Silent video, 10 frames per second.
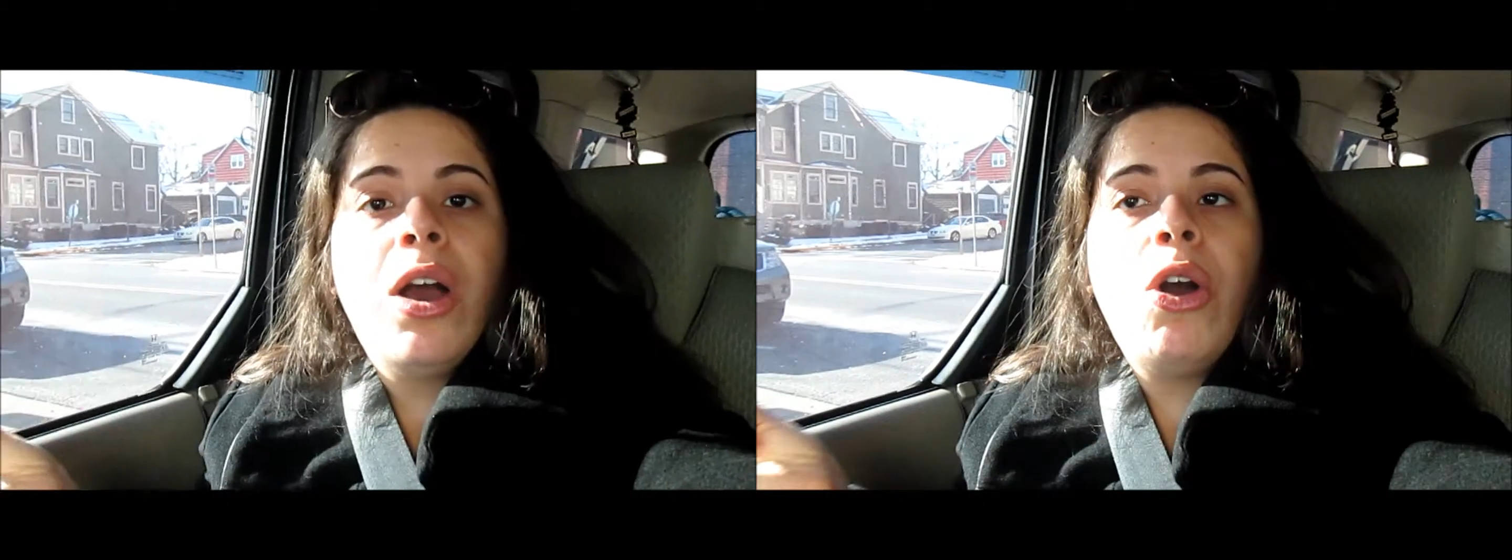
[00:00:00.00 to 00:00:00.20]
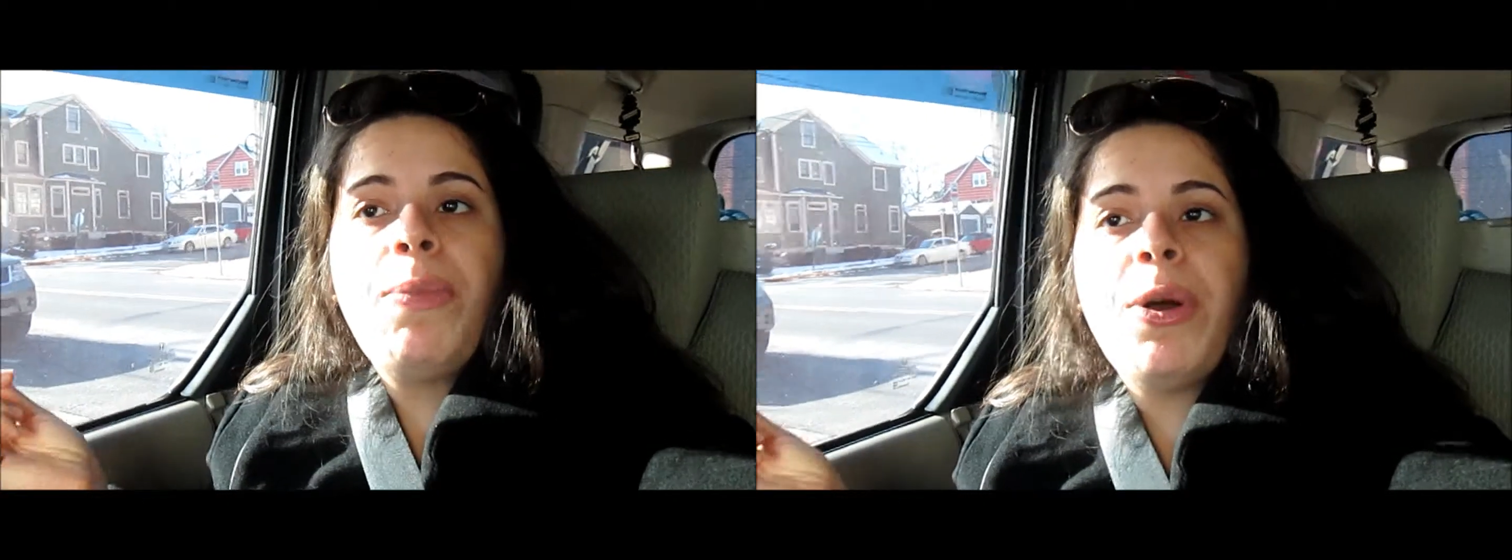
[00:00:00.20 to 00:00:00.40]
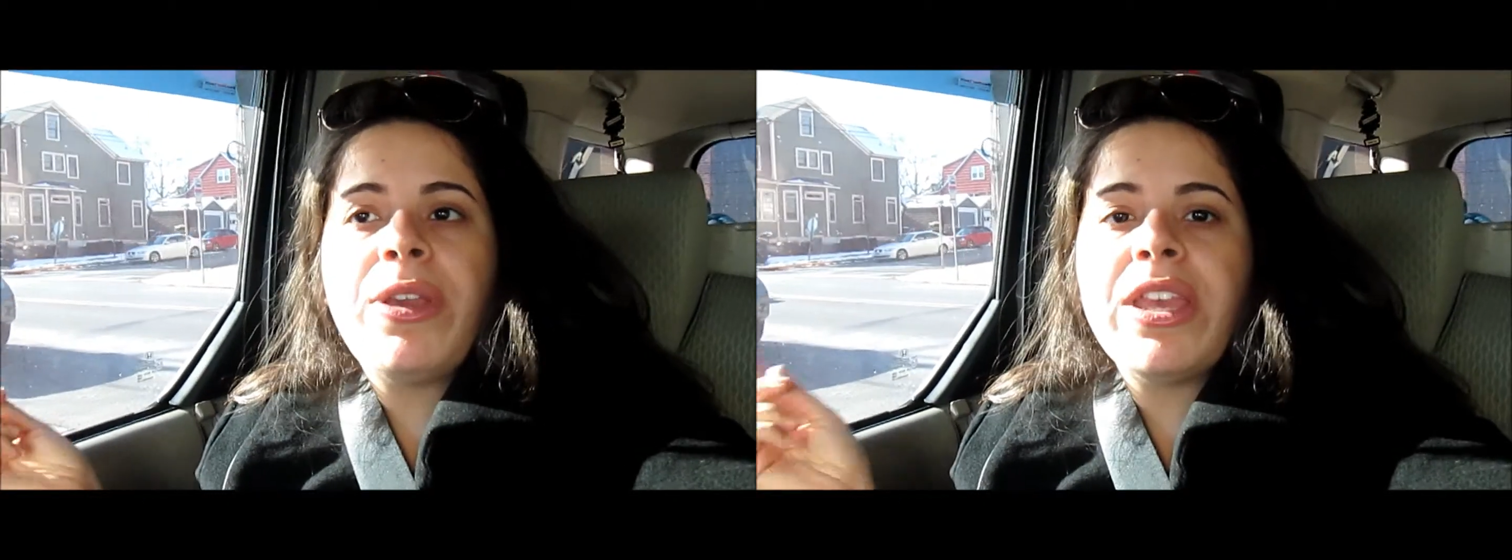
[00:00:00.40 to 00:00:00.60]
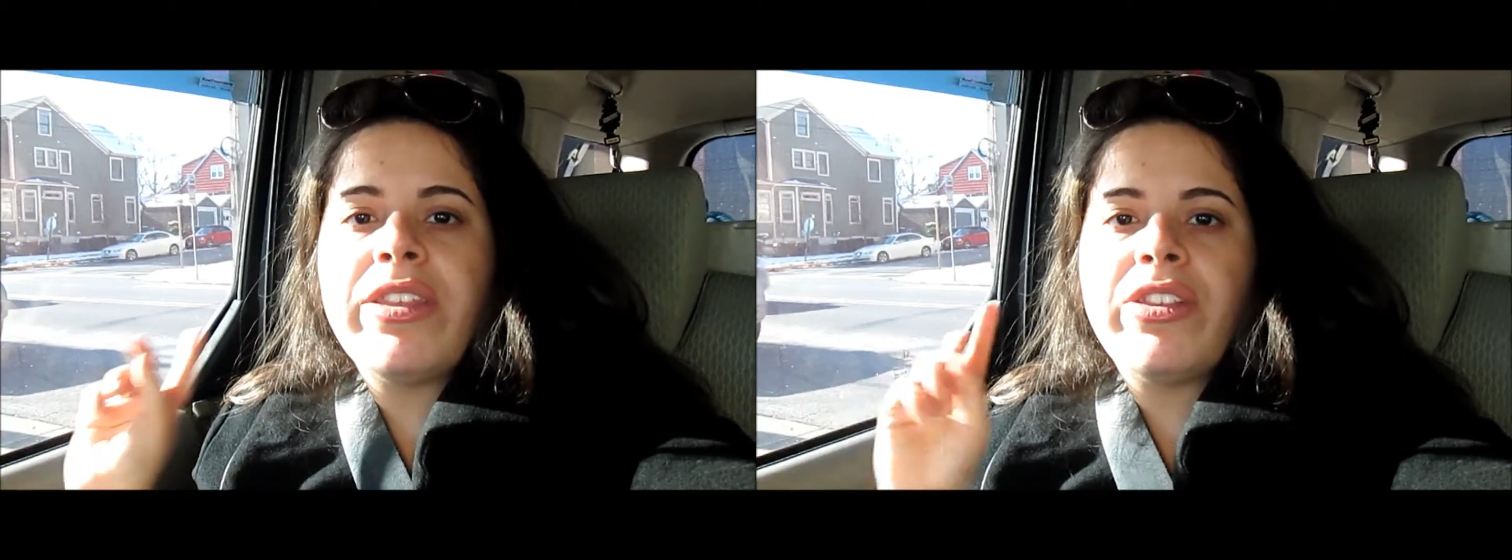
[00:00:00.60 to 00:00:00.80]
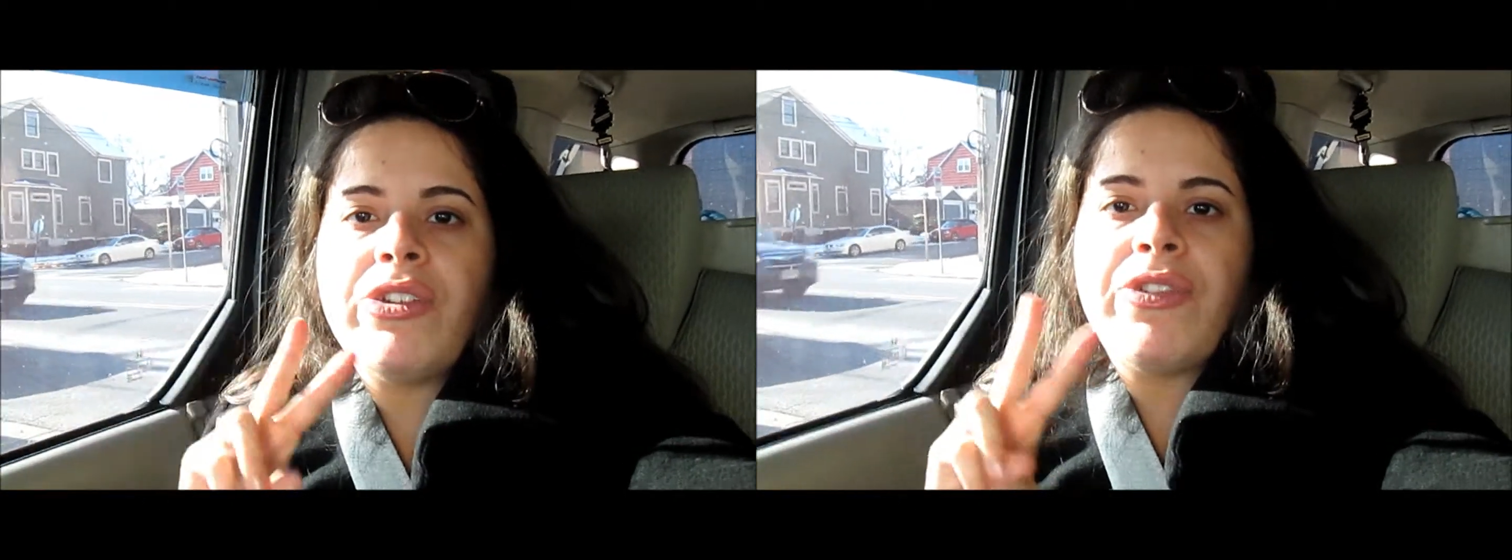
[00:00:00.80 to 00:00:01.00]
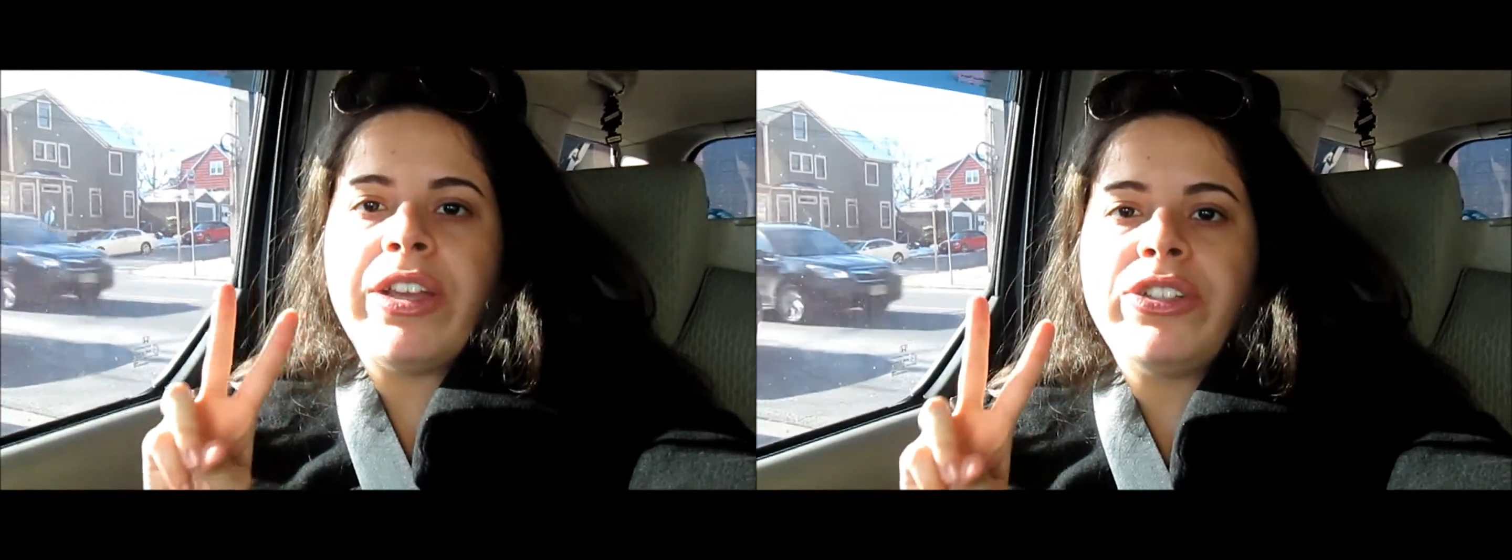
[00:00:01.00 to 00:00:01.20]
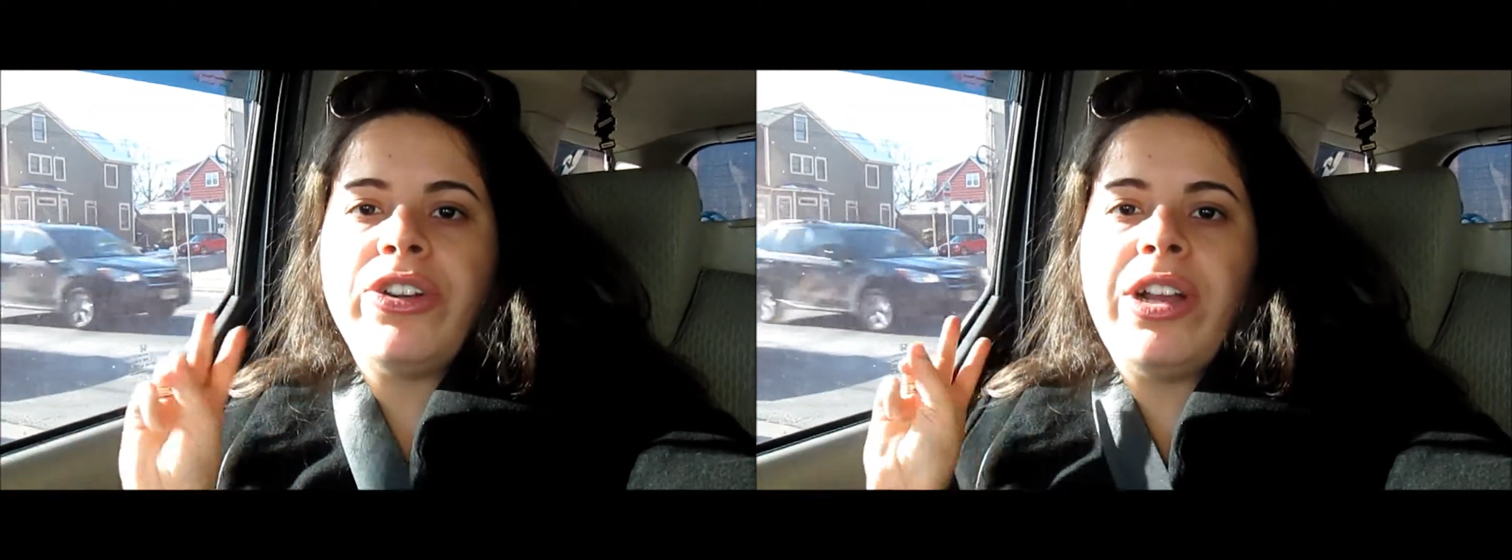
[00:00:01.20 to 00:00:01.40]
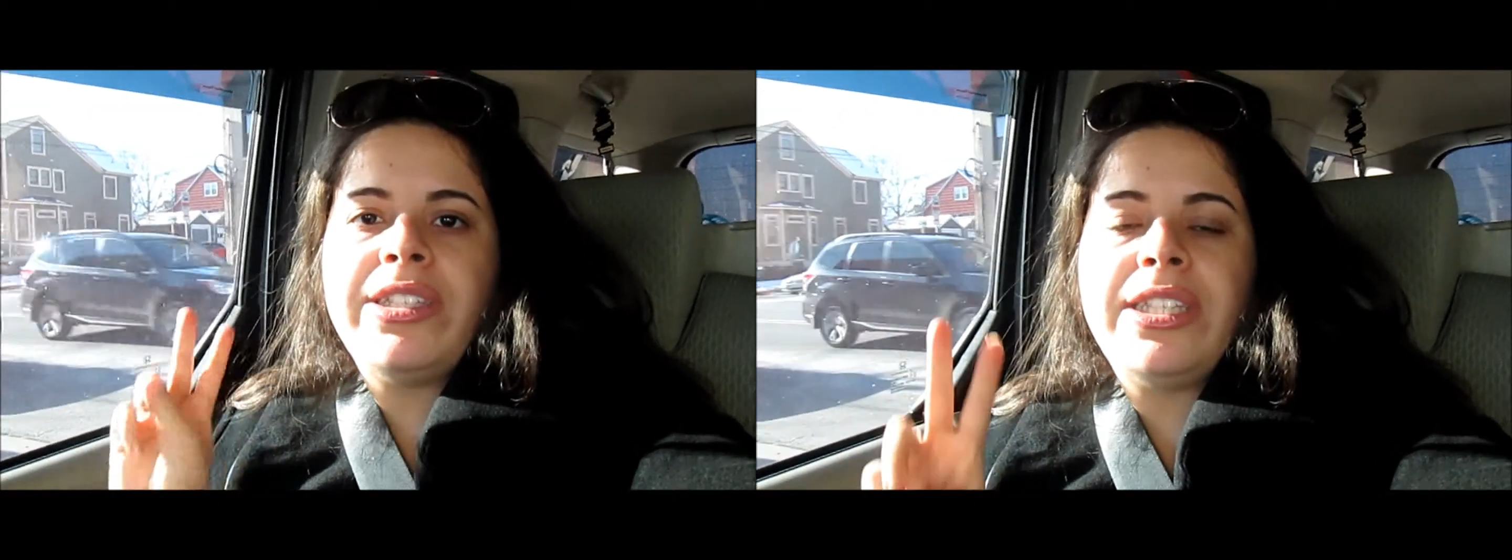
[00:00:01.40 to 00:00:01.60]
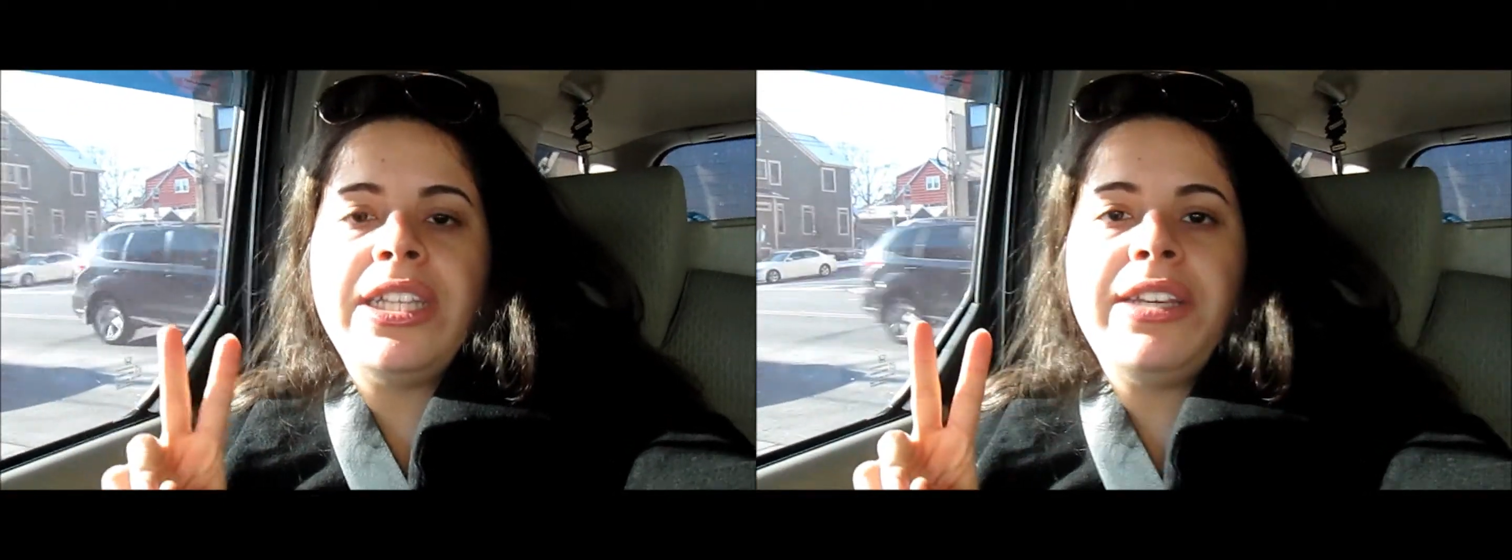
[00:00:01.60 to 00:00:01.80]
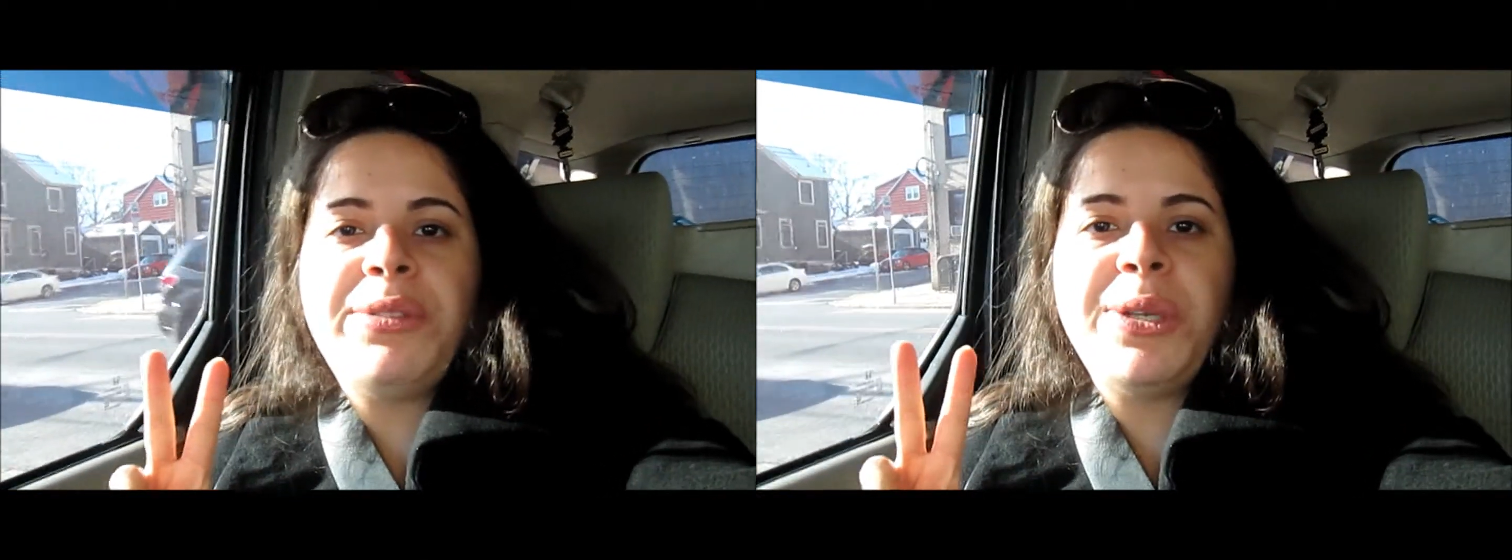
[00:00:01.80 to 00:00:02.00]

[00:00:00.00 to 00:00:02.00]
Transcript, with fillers: Hoboken to two restaurants to leave